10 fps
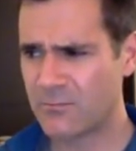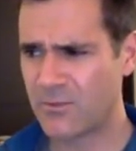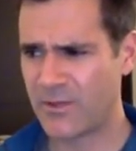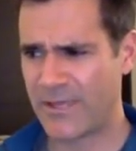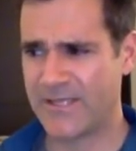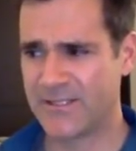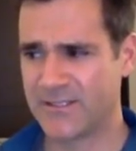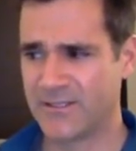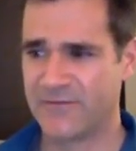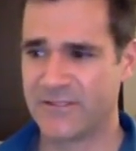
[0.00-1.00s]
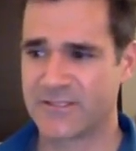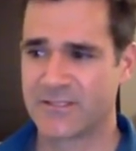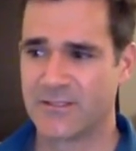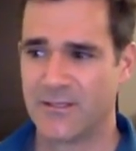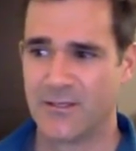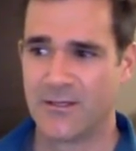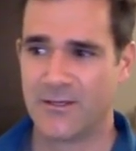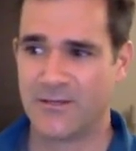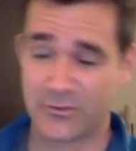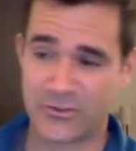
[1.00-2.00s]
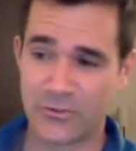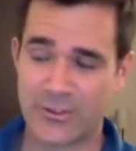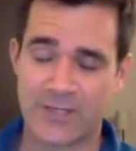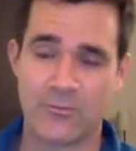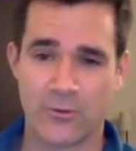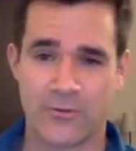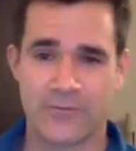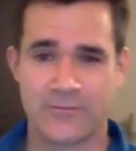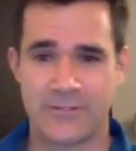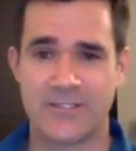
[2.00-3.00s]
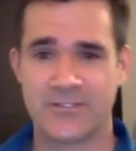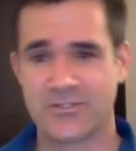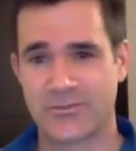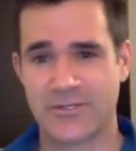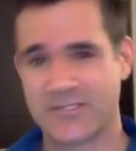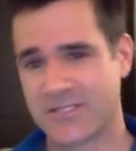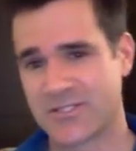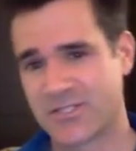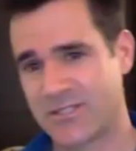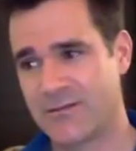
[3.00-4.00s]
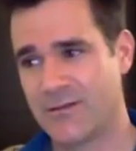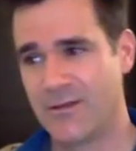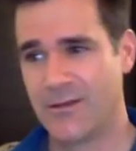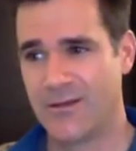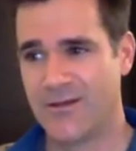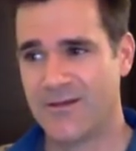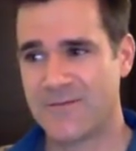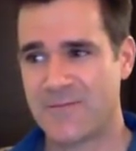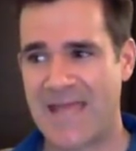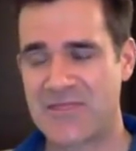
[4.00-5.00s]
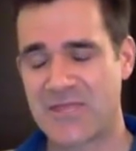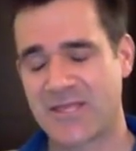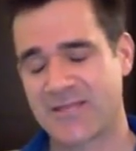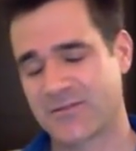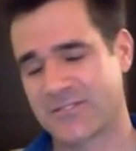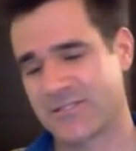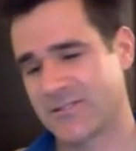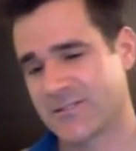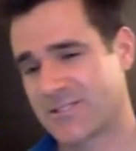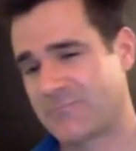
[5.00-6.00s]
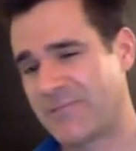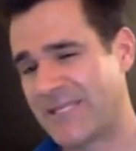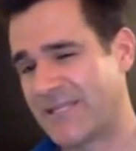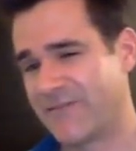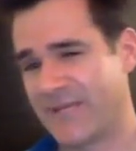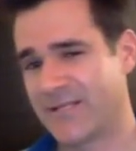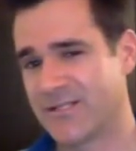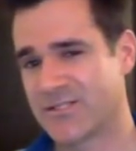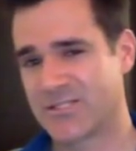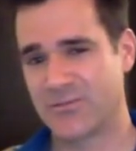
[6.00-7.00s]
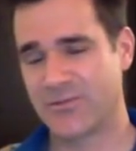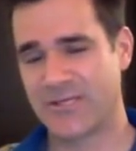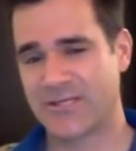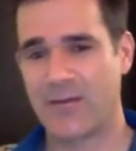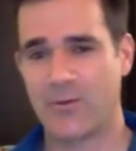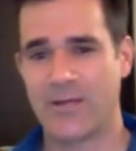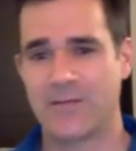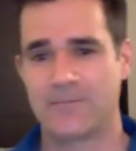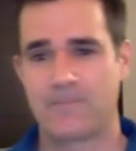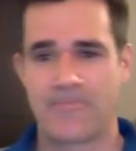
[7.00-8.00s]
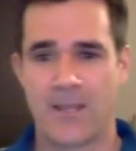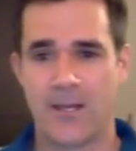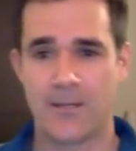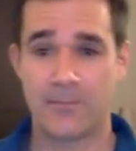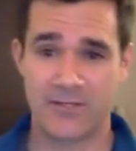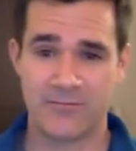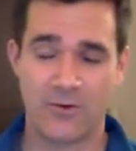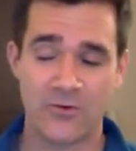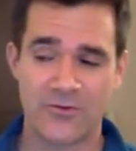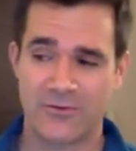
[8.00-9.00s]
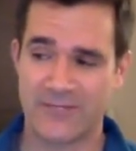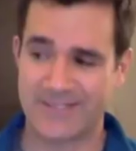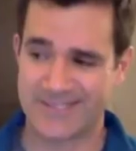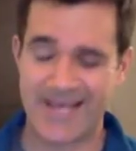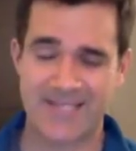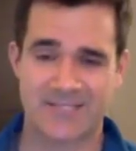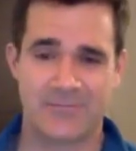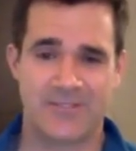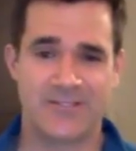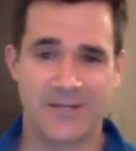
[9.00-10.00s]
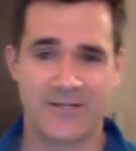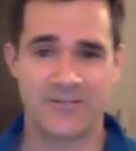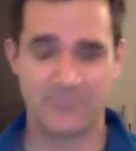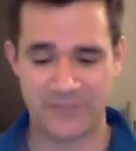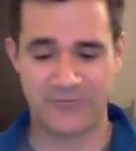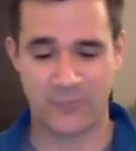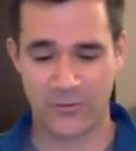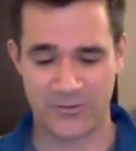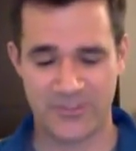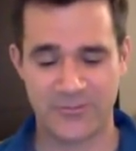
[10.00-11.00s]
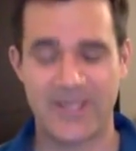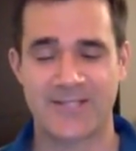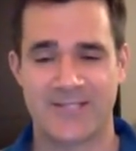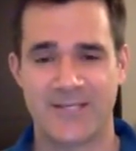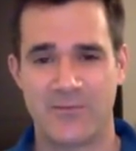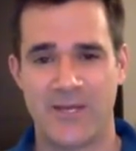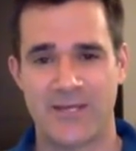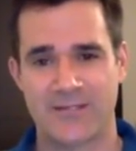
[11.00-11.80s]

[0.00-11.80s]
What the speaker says: And if you're doing it more in transition, I think there's a speed advantage to doing it that way. But ultimately, it just has to be done before you get to impact.